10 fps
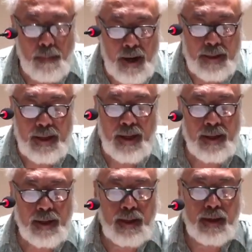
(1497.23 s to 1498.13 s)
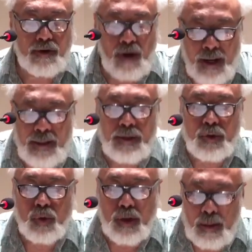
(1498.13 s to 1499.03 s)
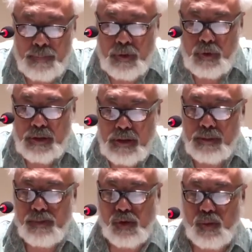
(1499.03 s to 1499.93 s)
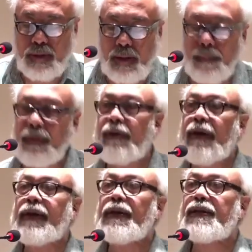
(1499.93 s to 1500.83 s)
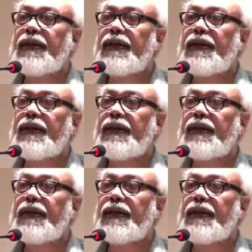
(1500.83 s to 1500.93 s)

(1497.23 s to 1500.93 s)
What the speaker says: but are trying to come to terms with their parental